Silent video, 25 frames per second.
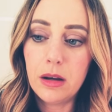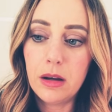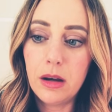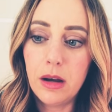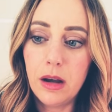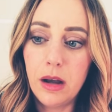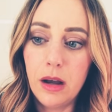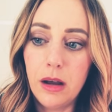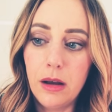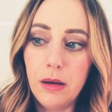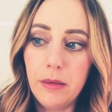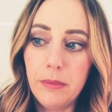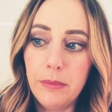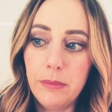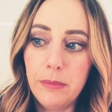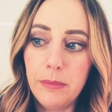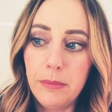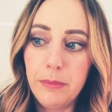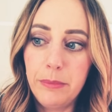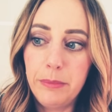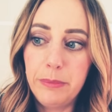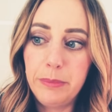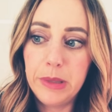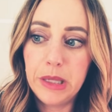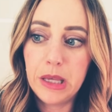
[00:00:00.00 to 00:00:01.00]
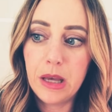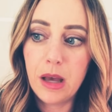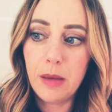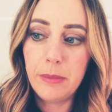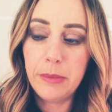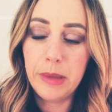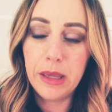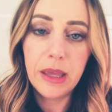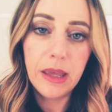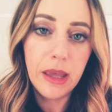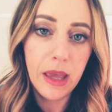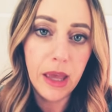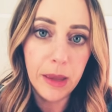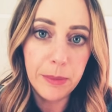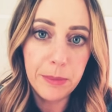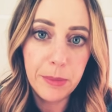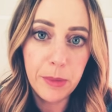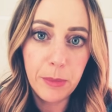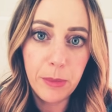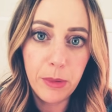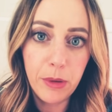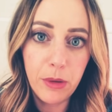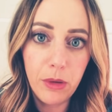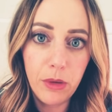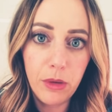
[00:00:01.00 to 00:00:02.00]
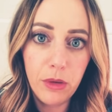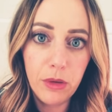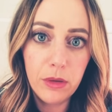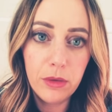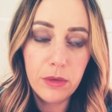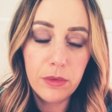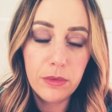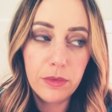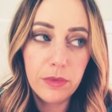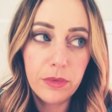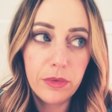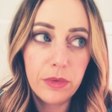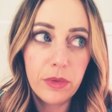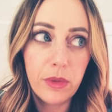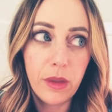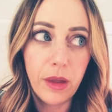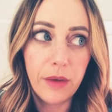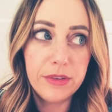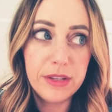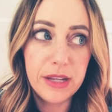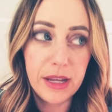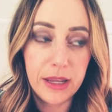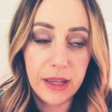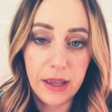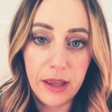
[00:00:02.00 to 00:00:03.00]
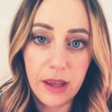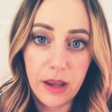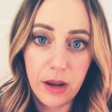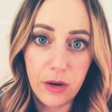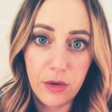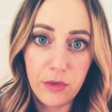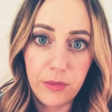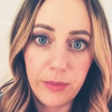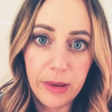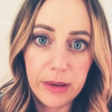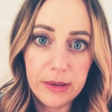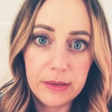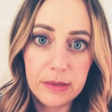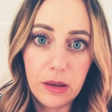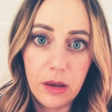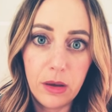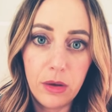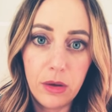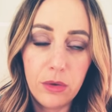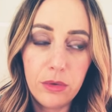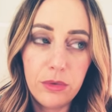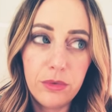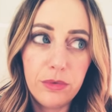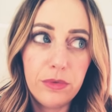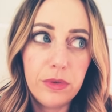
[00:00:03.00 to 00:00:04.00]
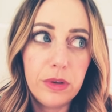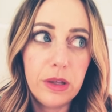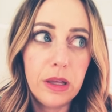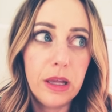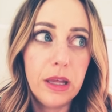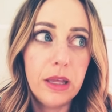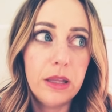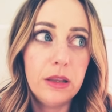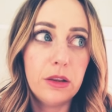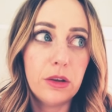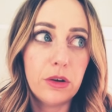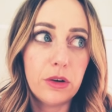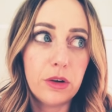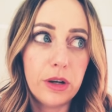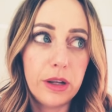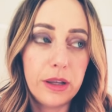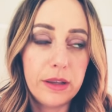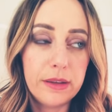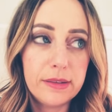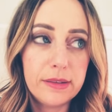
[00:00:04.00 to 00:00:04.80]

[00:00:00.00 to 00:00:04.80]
um becoming capable of taking care of myself and learning